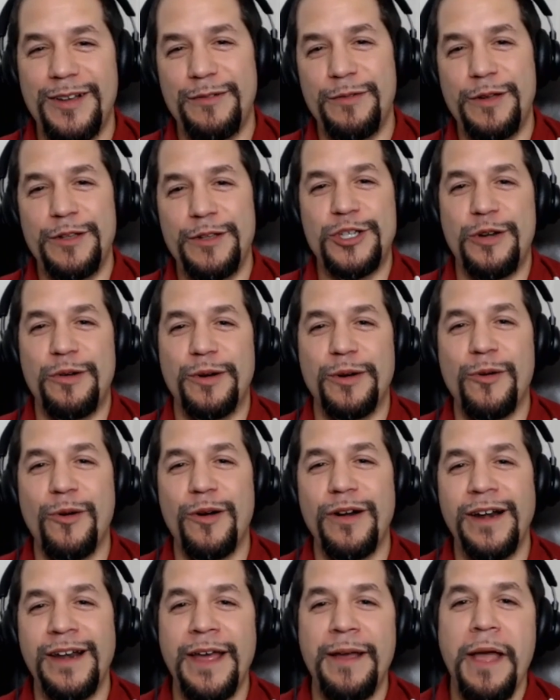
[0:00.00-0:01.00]
We should have
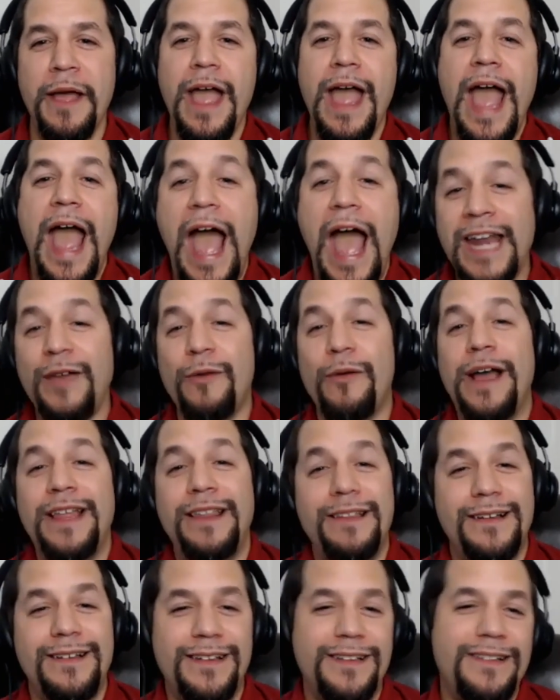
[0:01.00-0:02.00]
recorded it.
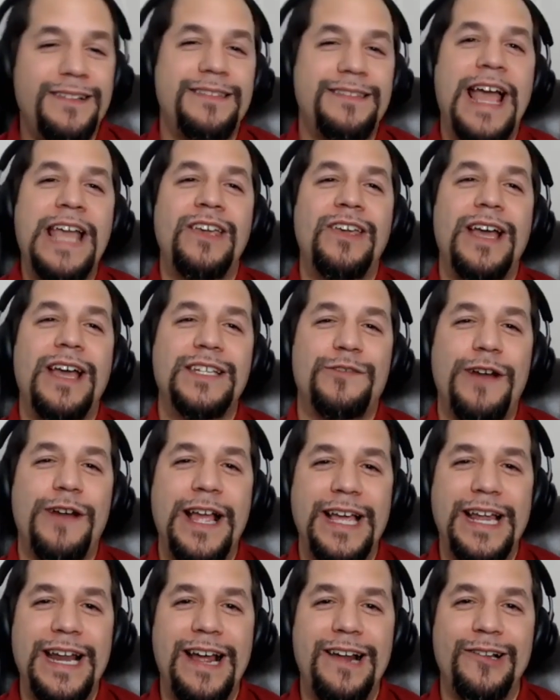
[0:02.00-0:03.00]
Anyway, thank you guys for
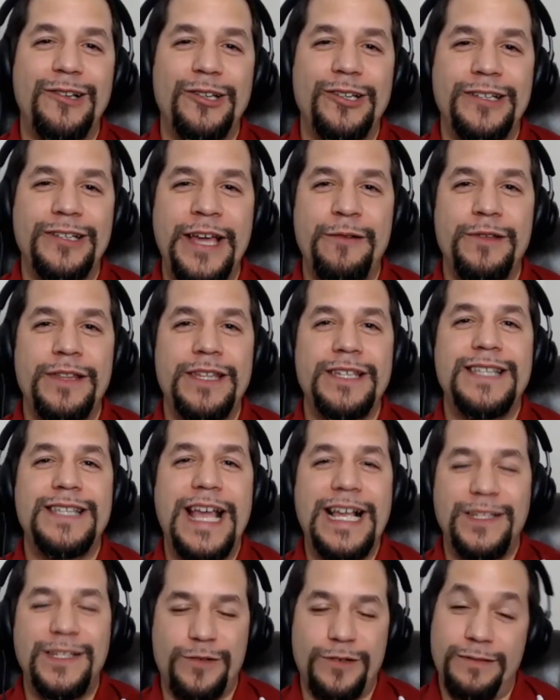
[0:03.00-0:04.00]
hanging out a little late with us.
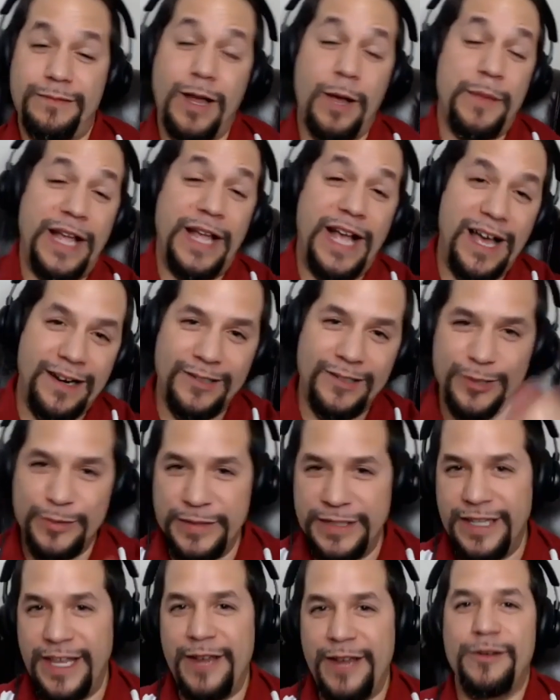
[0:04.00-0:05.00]
Thanks for coming on a little
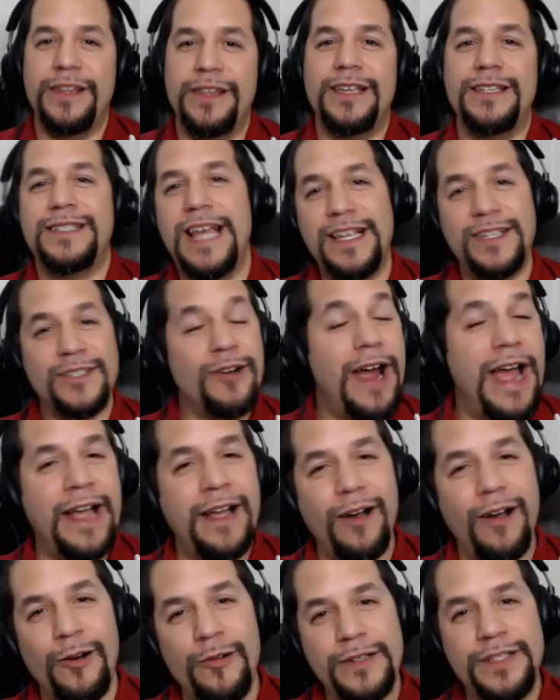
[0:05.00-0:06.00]
bit late with us. Thanks,
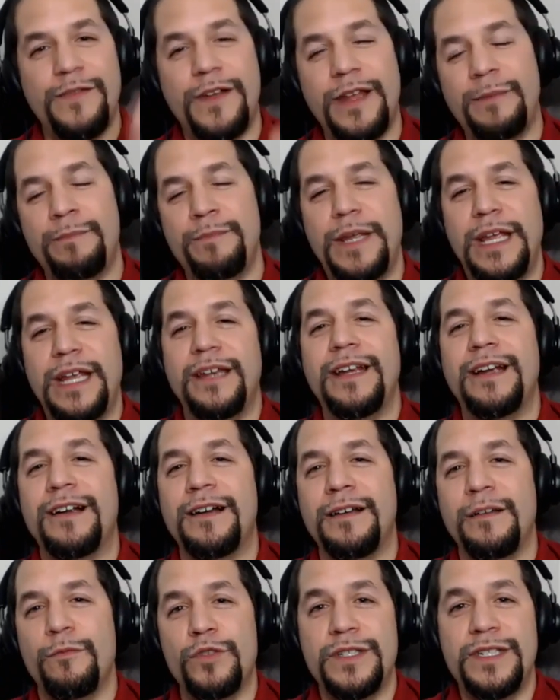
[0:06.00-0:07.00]
Greg. Always fun being
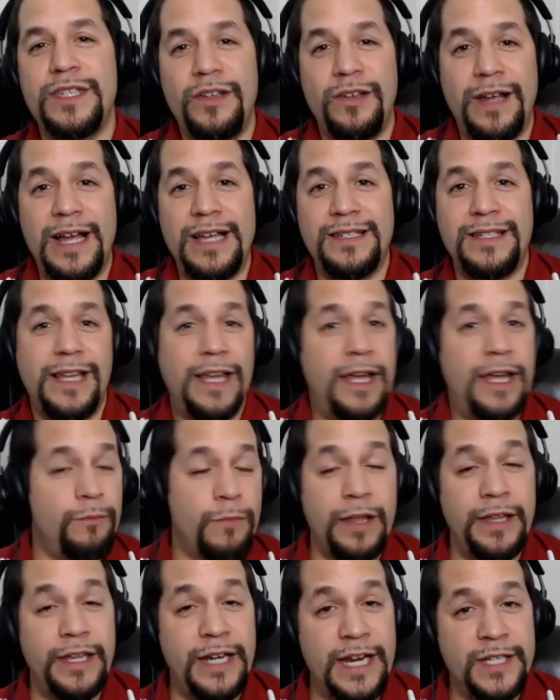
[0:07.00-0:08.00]
here. We'll see you guys again
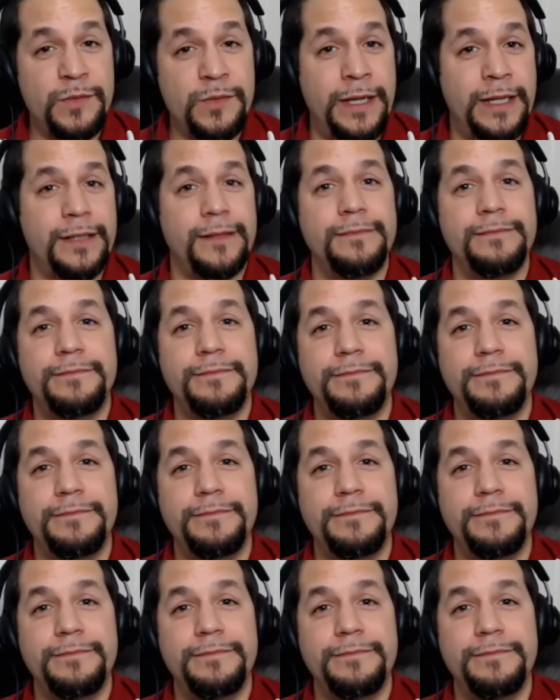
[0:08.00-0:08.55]
probably next week.